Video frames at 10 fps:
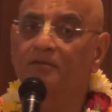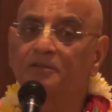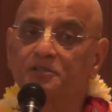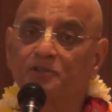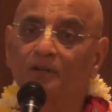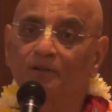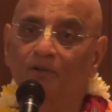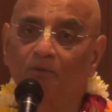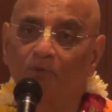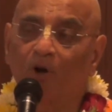Sri
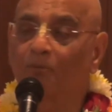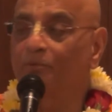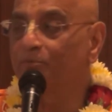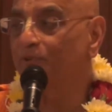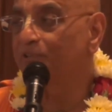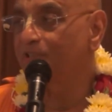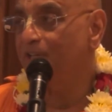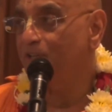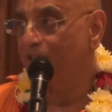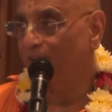Chaitanya Mahaprabhu's
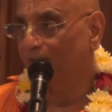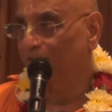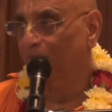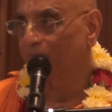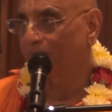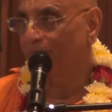teachings